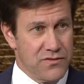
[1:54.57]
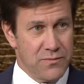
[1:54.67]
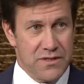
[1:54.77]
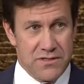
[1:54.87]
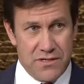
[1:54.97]
It
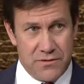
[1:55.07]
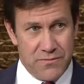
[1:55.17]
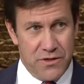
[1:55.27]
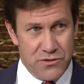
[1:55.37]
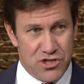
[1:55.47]
means
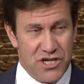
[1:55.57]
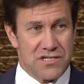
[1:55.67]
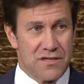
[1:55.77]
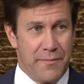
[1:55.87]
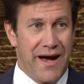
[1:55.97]
they're
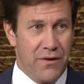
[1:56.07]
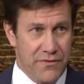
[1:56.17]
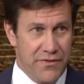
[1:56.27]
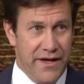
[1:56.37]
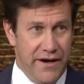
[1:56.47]
just about
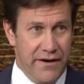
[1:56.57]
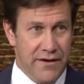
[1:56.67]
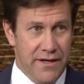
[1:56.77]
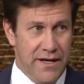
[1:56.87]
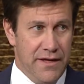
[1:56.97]
there,
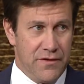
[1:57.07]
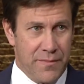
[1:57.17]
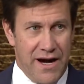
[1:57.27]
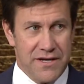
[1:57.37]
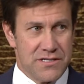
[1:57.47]
and their
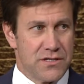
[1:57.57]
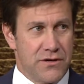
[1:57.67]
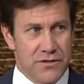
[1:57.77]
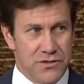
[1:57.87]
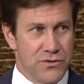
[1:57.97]
body's
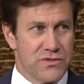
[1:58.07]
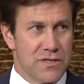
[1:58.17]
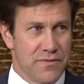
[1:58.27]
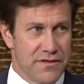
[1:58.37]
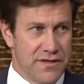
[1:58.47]
starting to do
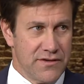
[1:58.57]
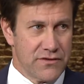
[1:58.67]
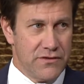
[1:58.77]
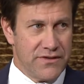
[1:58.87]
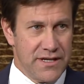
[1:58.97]
some of the things
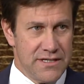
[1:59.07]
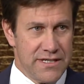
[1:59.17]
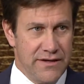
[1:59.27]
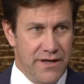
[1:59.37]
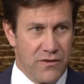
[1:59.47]
that'll take you
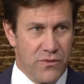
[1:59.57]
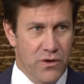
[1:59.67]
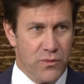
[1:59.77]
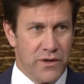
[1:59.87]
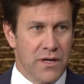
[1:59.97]
down that road.